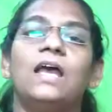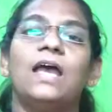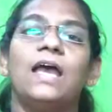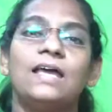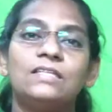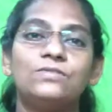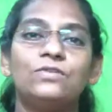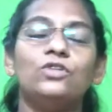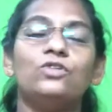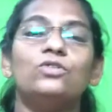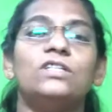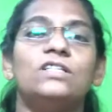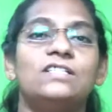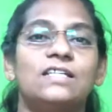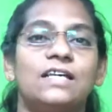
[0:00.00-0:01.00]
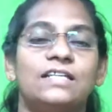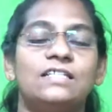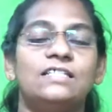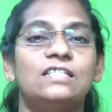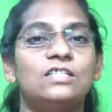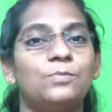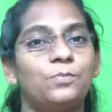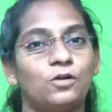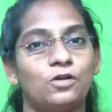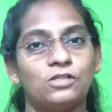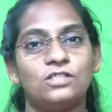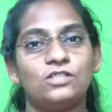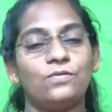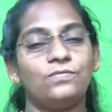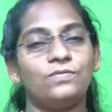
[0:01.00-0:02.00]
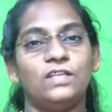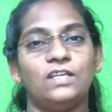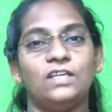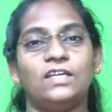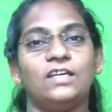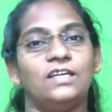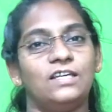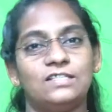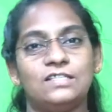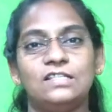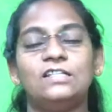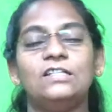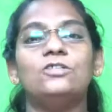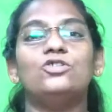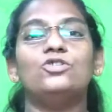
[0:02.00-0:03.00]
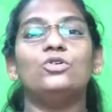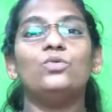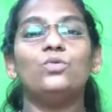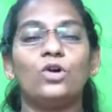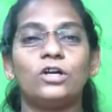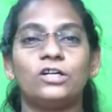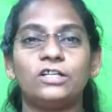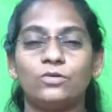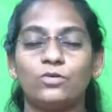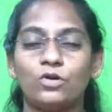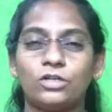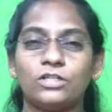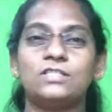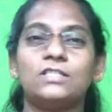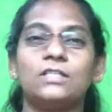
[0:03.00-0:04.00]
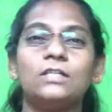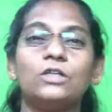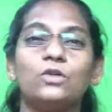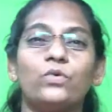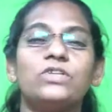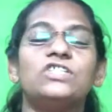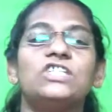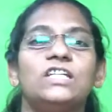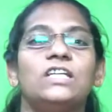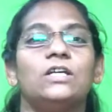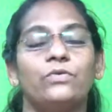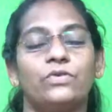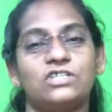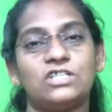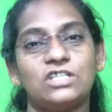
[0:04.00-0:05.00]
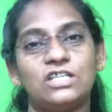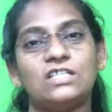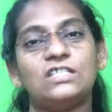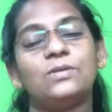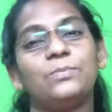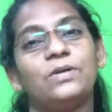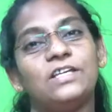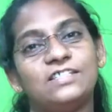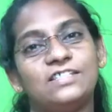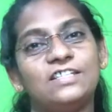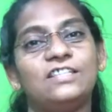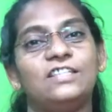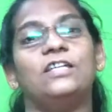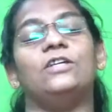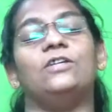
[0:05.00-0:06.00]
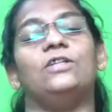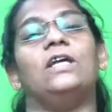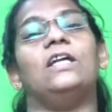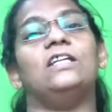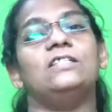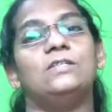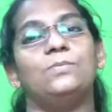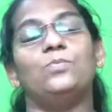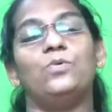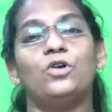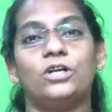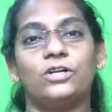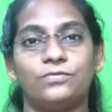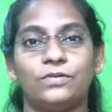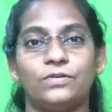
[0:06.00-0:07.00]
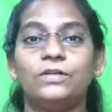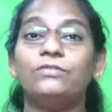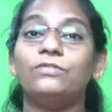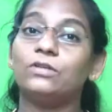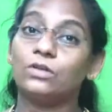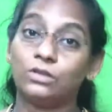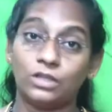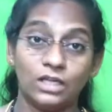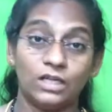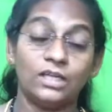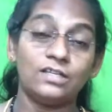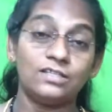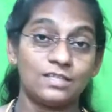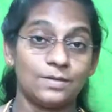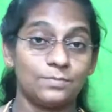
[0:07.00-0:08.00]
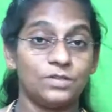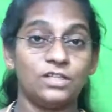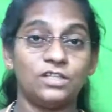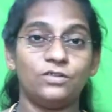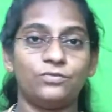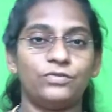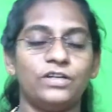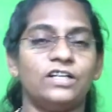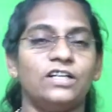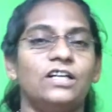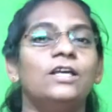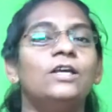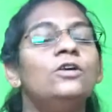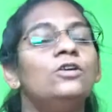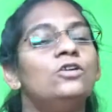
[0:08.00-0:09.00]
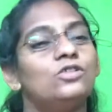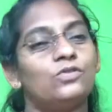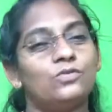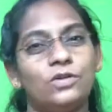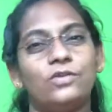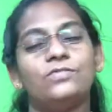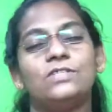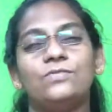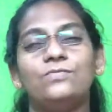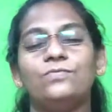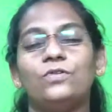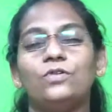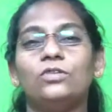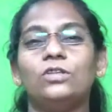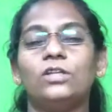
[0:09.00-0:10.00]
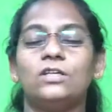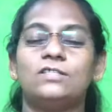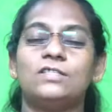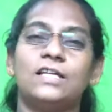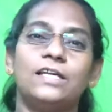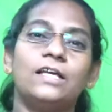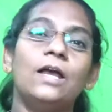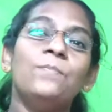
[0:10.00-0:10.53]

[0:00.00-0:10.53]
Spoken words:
As we know that science is a process of thinking, isn't it? So what is that? Questioning. Questioning is a major thing that is important for thinking something differently. So we have seen few things like,